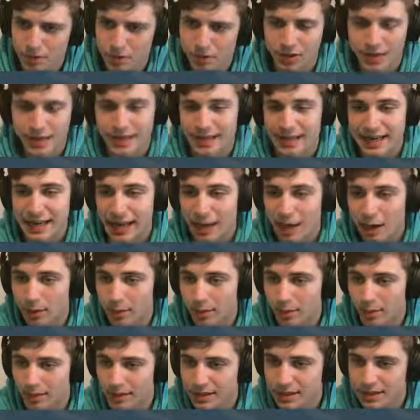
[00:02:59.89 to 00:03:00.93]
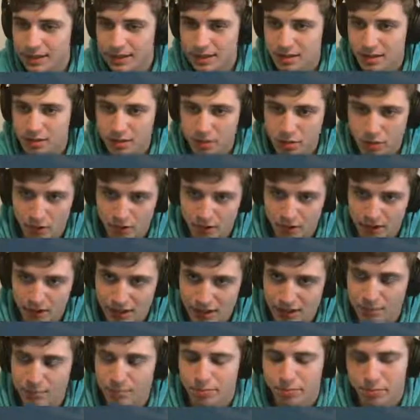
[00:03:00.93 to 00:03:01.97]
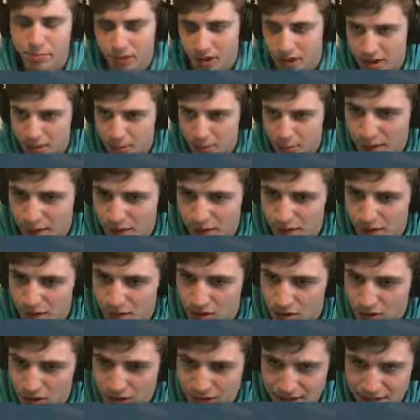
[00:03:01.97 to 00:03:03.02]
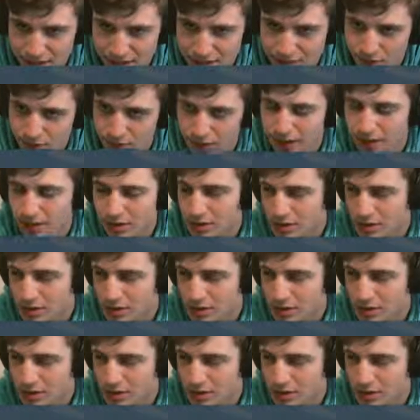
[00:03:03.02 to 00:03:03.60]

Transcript: Okay, now I'm placing some Troll Slingers. I'm starting to little aggressive, right?